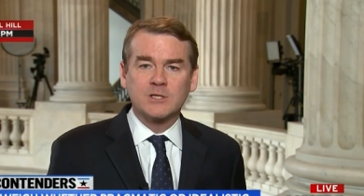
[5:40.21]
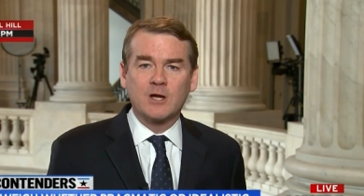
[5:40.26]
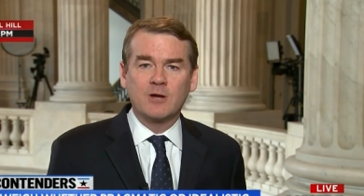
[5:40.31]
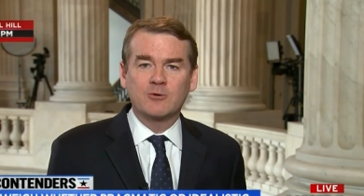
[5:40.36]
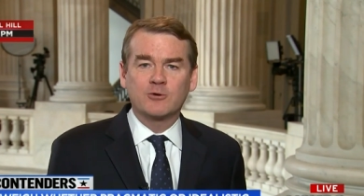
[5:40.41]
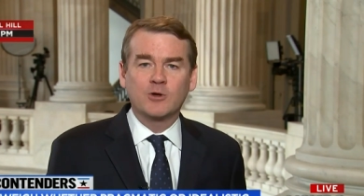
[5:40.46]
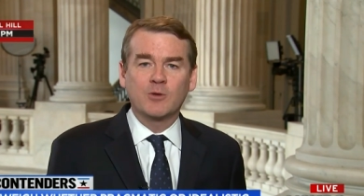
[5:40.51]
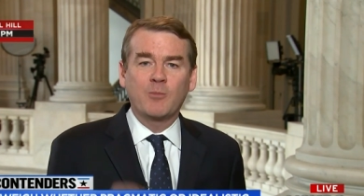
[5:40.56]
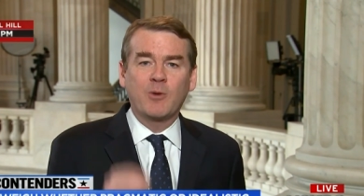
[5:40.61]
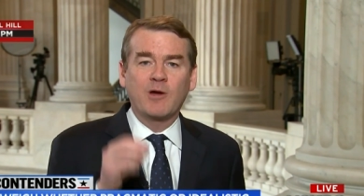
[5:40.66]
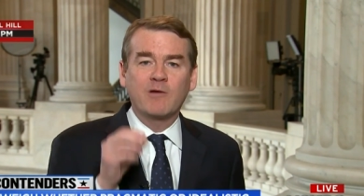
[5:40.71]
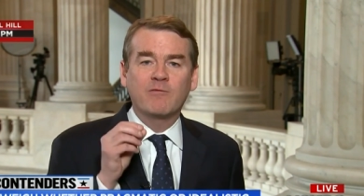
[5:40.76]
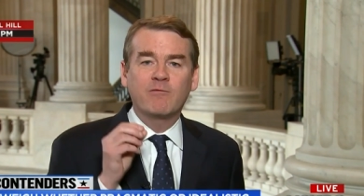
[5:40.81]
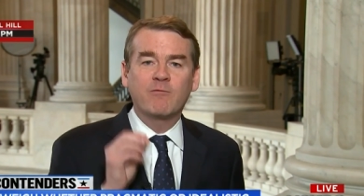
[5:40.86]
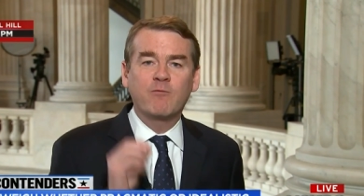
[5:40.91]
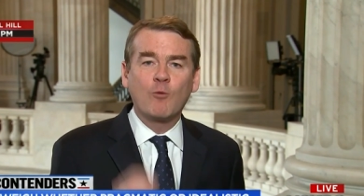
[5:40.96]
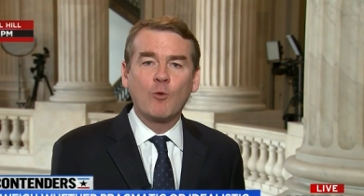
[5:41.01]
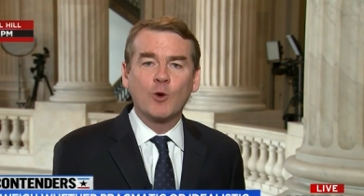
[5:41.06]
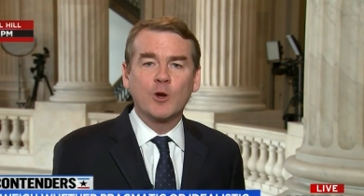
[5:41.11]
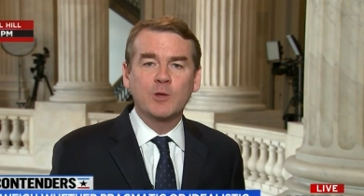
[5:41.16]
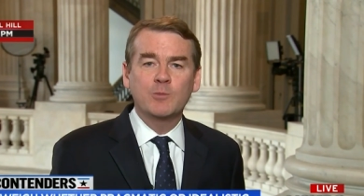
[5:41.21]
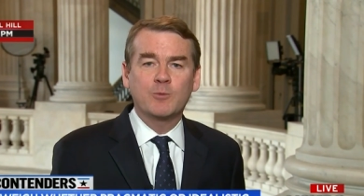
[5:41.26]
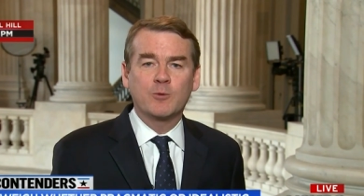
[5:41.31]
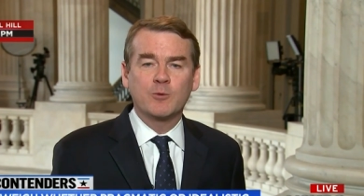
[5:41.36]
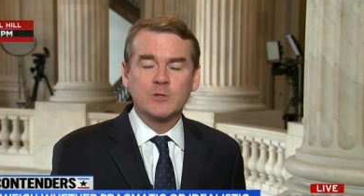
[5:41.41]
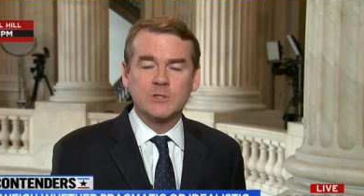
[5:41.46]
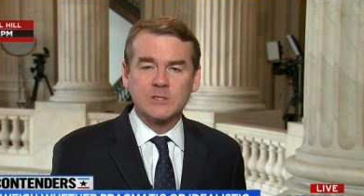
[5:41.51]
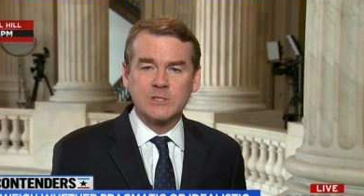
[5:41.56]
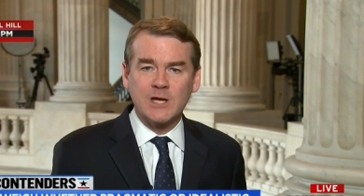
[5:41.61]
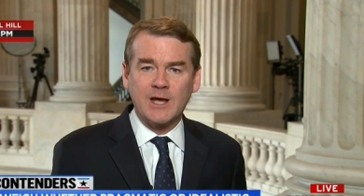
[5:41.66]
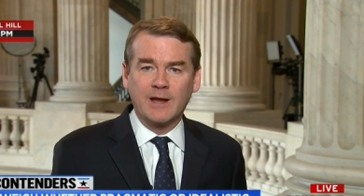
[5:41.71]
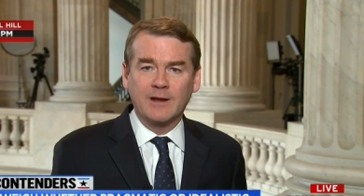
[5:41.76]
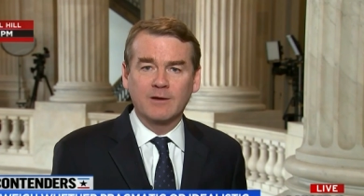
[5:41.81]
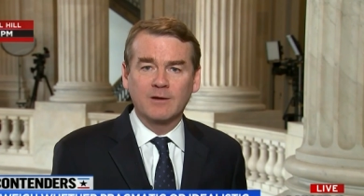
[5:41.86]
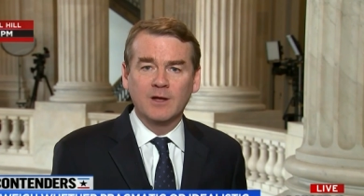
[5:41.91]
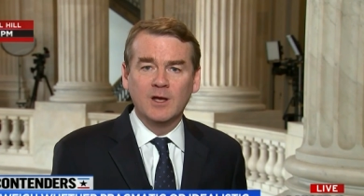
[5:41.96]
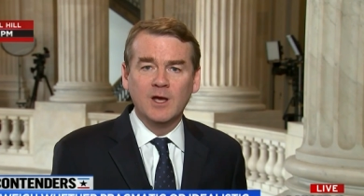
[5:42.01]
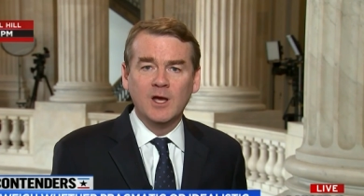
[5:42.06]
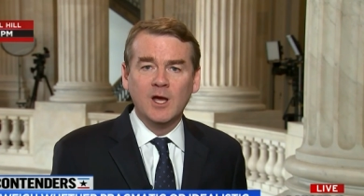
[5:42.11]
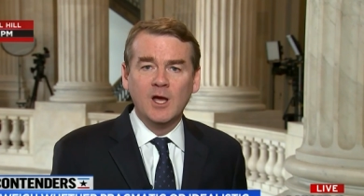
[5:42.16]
country by 40%.